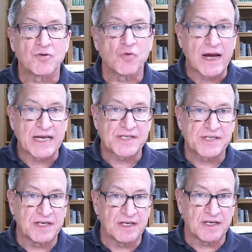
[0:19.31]

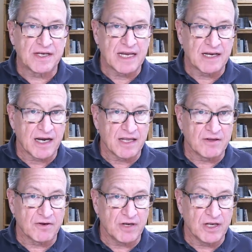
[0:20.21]
twice at
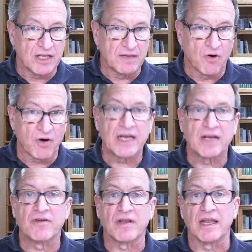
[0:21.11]
9:30 in the morning
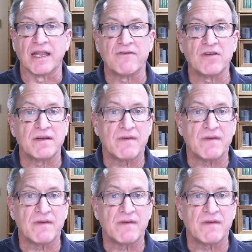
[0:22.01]
until 11,